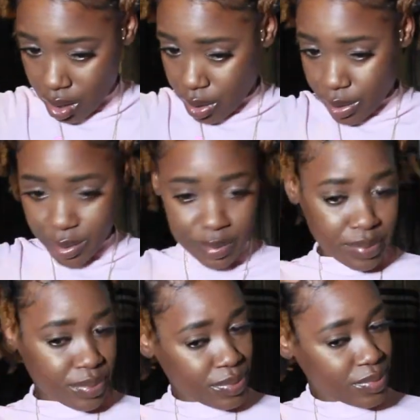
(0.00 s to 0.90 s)
Um,
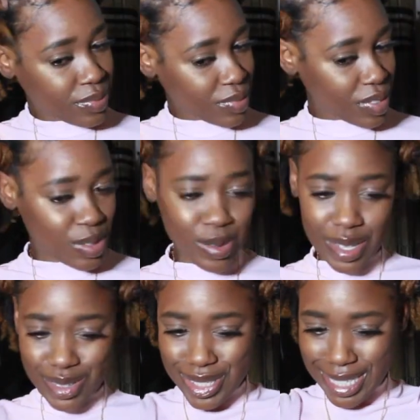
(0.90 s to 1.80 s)
you,
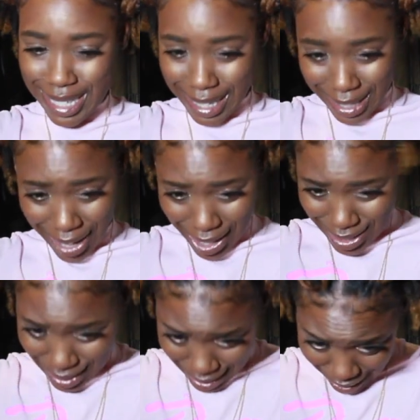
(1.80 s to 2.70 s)
you see it,
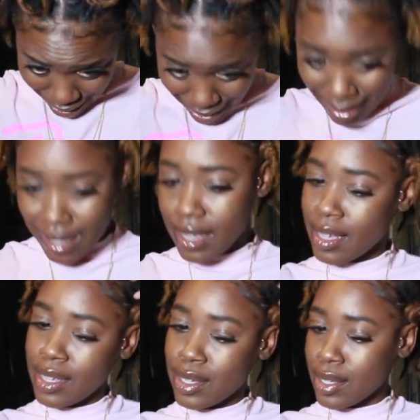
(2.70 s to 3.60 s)
y'all see it.
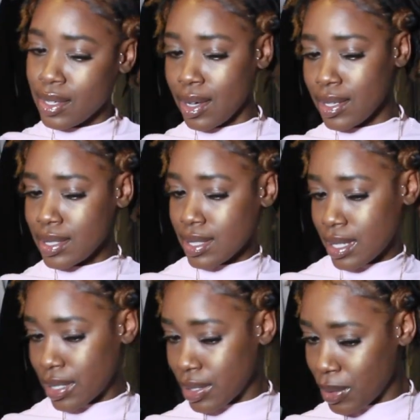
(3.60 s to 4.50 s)
Y'all
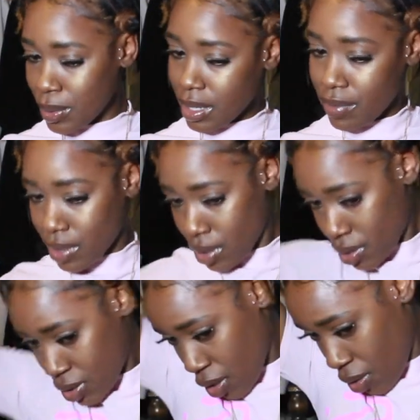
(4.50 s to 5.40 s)
see it or whatever.
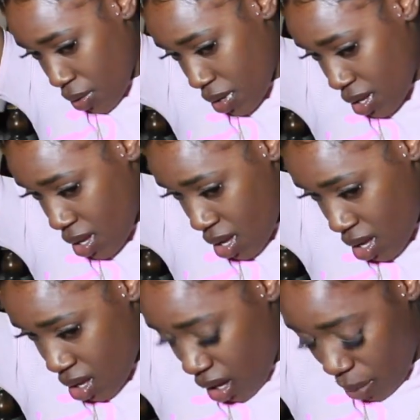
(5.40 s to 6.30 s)
So
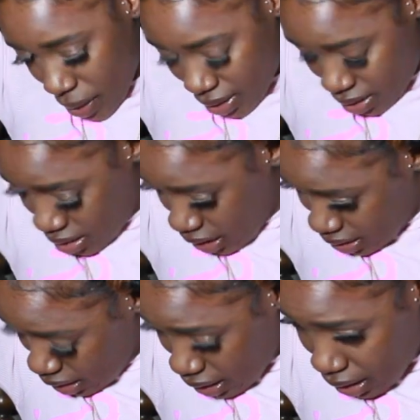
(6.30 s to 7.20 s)
I'm about to take
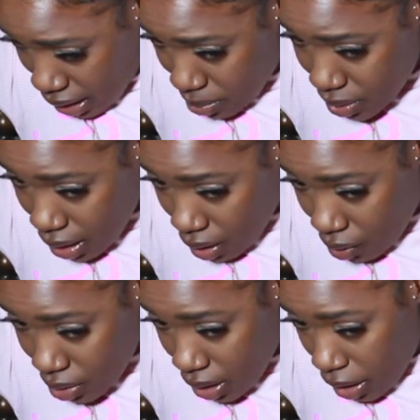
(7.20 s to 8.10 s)
the clamps
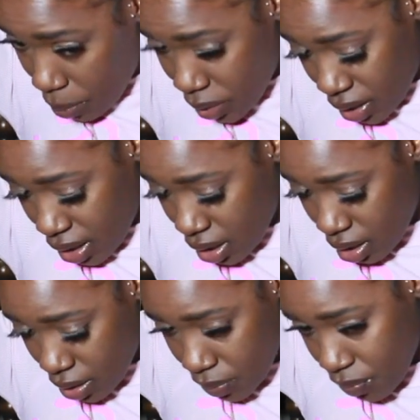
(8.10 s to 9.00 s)
out, then I put it
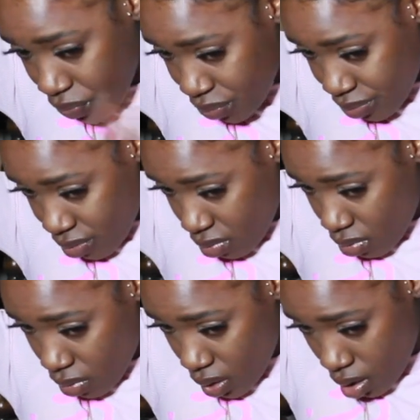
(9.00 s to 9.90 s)
in.
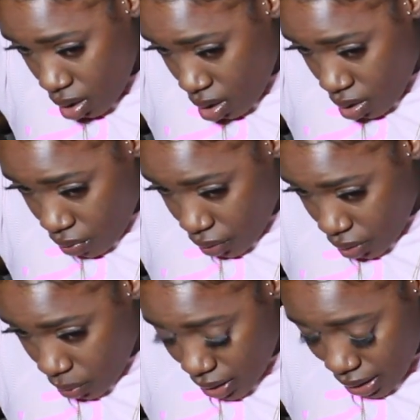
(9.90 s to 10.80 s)
For
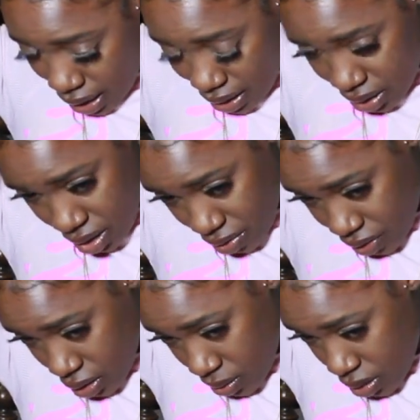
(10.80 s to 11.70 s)
the ones I did
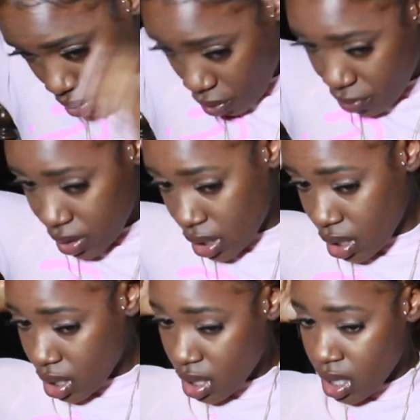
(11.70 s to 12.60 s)
retwist, hopefully